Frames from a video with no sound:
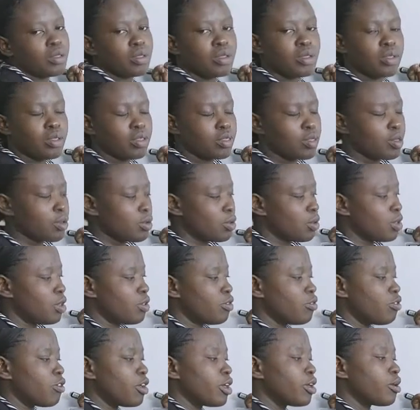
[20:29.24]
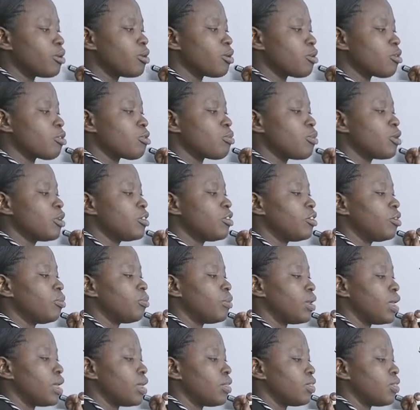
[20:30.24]
So if I cross
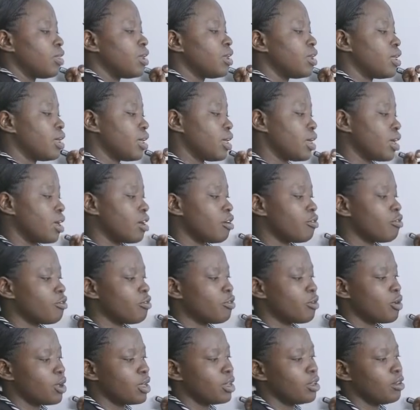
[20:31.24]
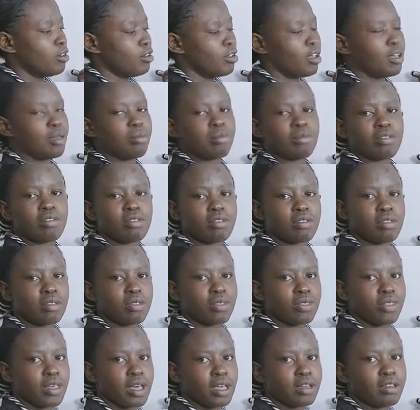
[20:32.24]
multiply, then I have 1 times
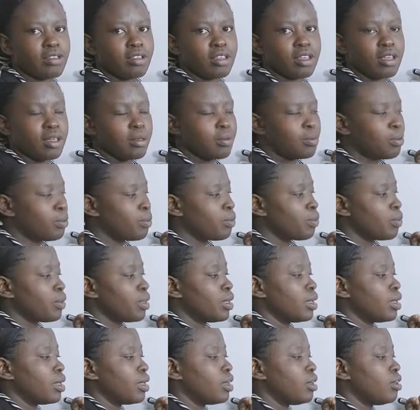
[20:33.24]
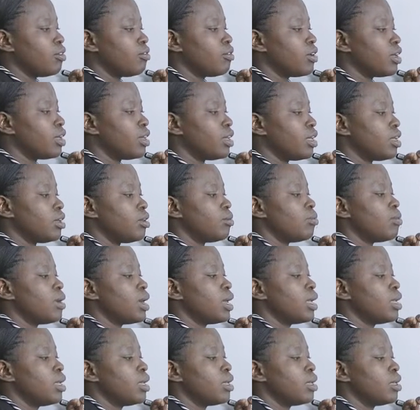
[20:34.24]
30 divided
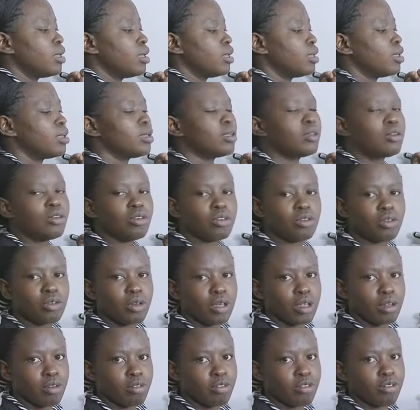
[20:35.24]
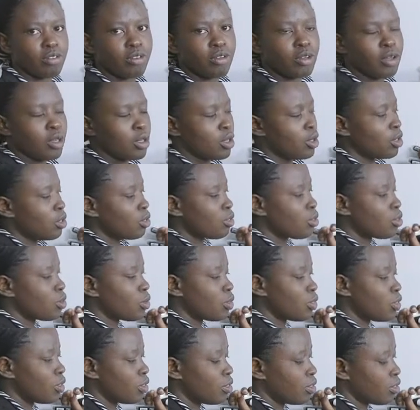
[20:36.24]
by 12. So
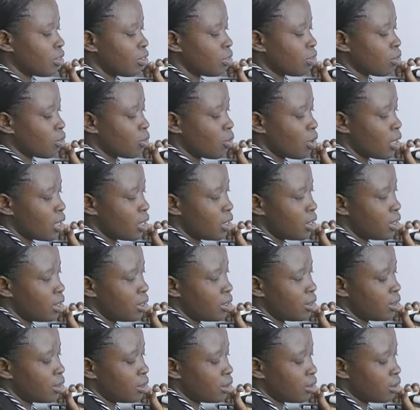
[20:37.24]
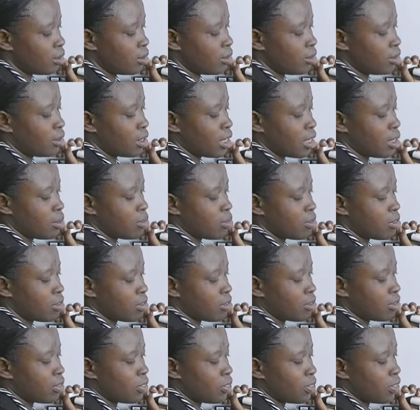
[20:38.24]
this is 1
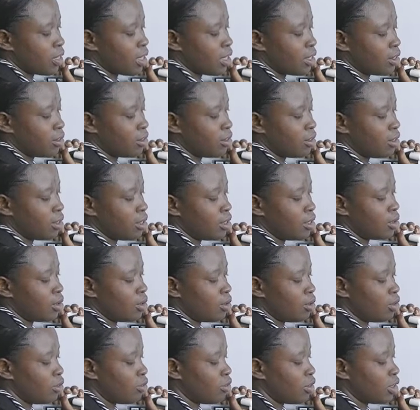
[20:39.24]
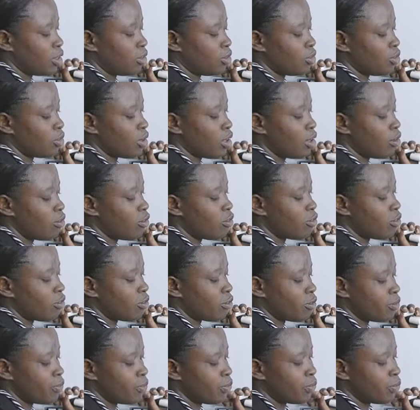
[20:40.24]
times 30 over 12.